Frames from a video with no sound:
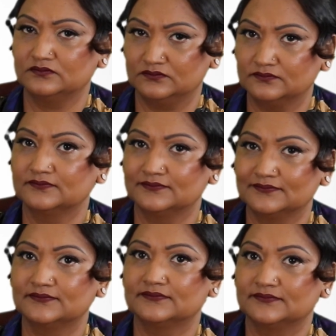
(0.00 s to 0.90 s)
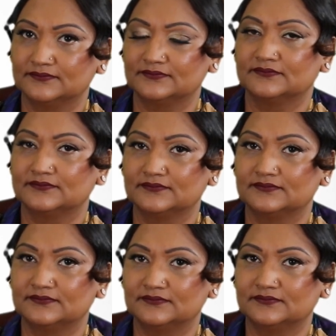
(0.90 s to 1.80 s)

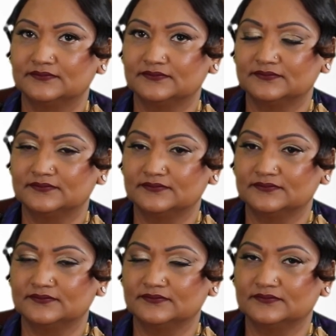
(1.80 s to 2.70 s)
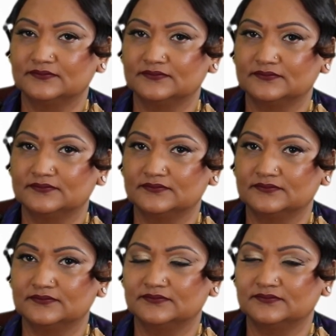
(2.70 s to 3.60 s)

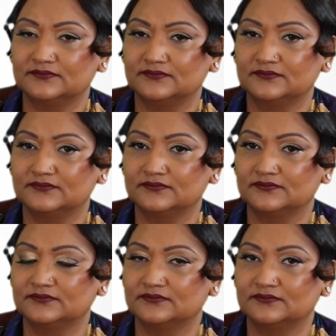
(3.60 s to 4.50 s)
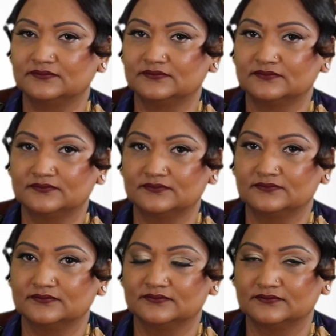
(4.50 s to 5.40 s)

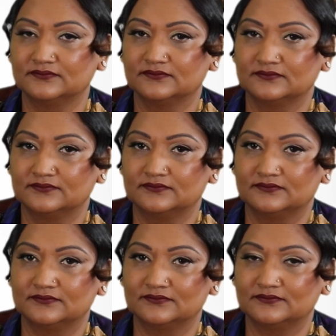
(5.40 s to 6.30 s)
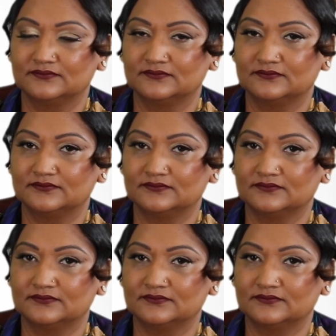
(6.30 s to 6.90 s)
(silent)